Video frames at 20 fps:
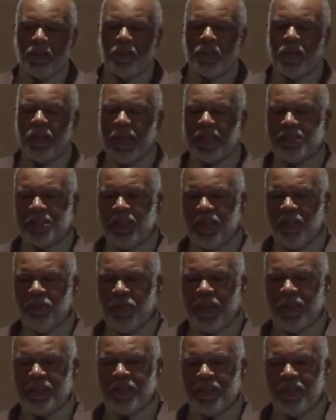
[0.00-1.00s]
The next
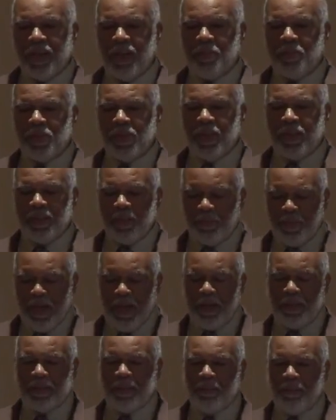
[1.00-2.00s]
generation comes in, the
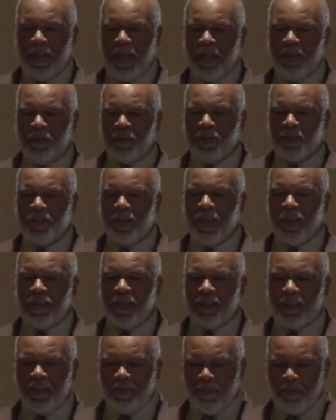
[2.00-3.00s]
policy manual is there,
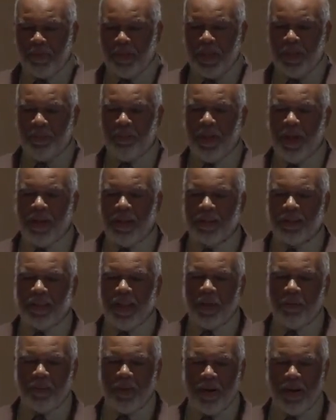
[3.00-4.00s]
they don't even think about it. It's
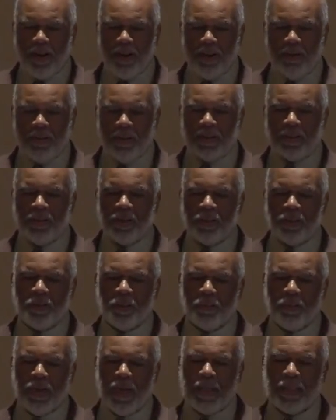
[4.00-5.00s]
now part of their
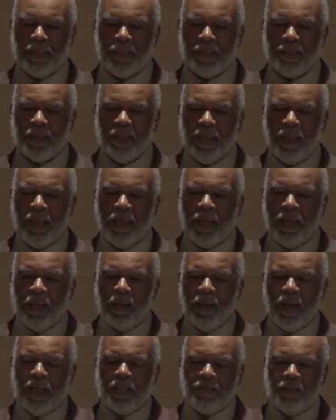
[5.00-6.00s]
institutional practice.
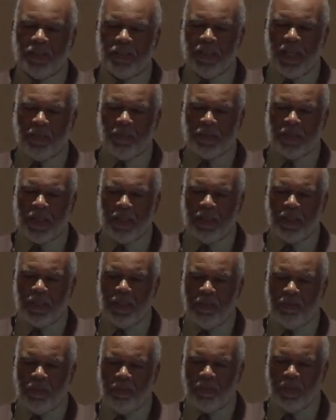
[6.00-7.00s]
There are lots of examples I could
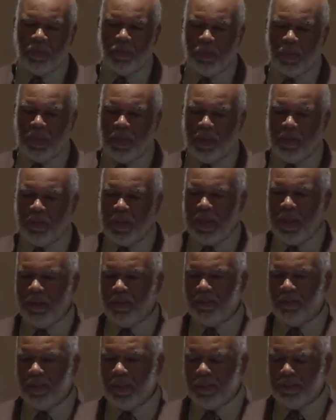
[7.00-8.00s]
give you, but we don't
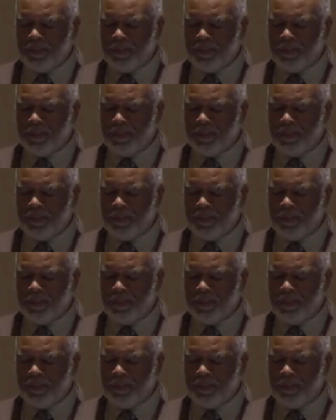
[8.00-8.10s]
have